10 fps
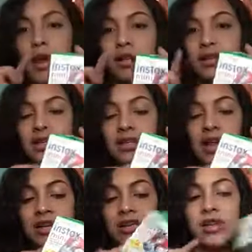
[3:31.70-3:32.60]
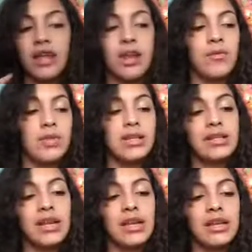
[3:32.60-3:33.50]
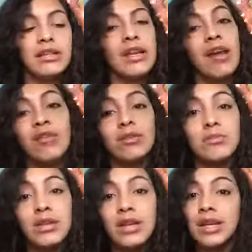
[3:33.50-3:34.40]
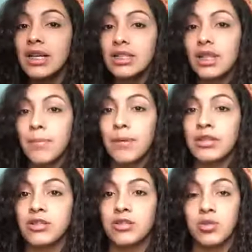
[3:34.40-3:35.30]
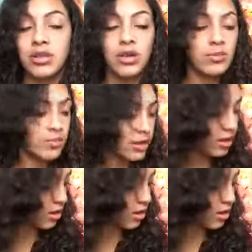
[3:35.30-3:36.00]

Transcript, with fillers: packs of these actually and I'm really excited because I haven't taken pictures with them in a